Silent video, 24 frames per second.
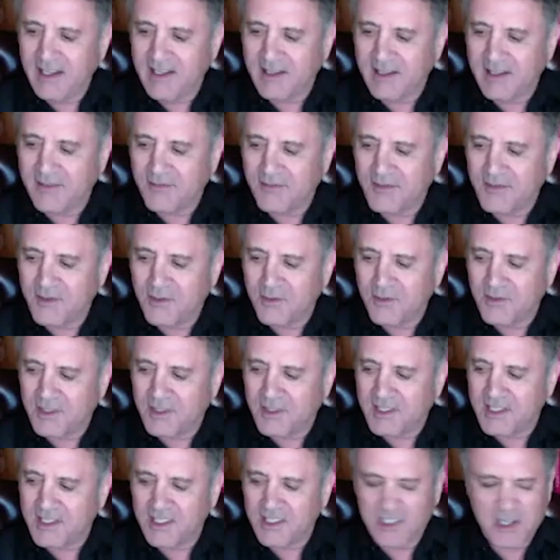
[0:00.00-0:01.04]
and a few of the
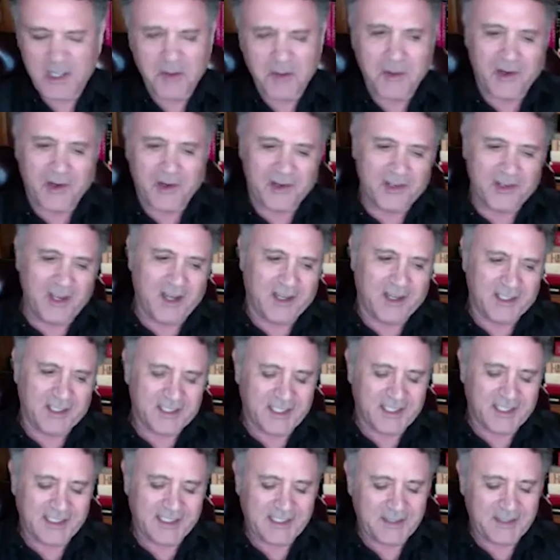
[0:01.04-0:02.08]
kids. They were young, it's
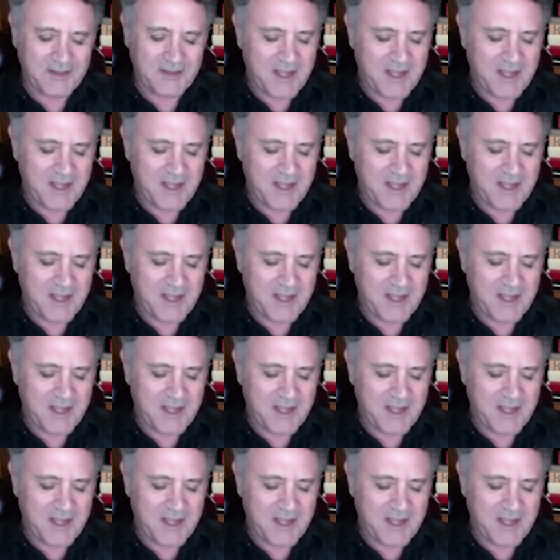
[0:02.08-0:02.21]
19.